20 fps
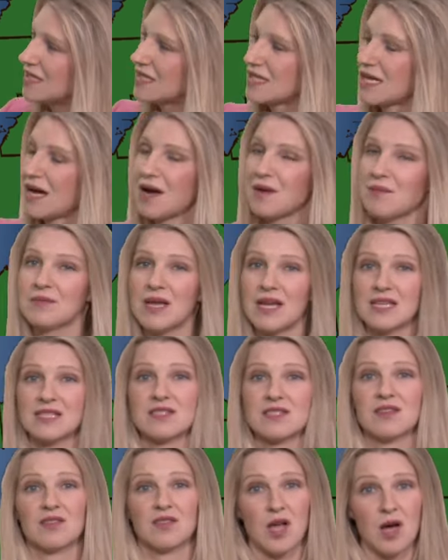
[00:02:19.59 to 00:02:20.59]
some
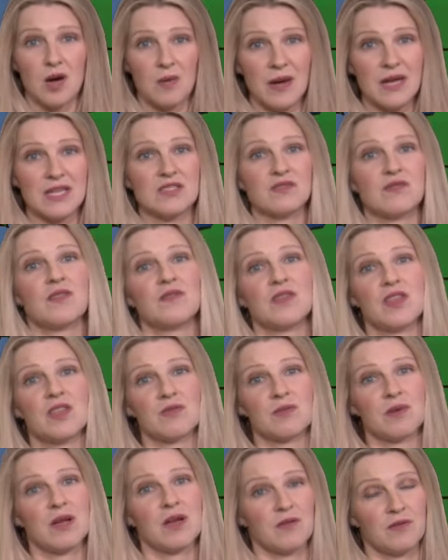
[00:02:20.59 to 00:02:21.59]
as low as
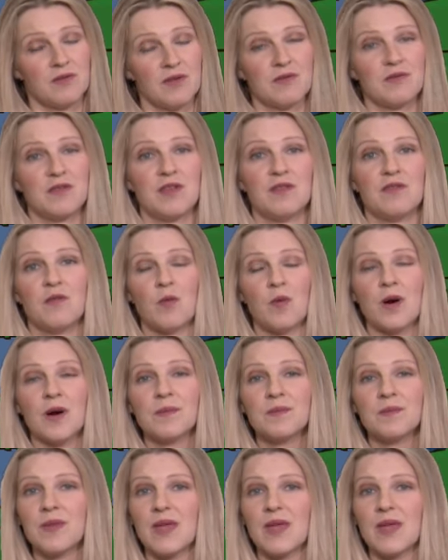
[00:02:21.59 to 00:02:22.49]
53 or 54,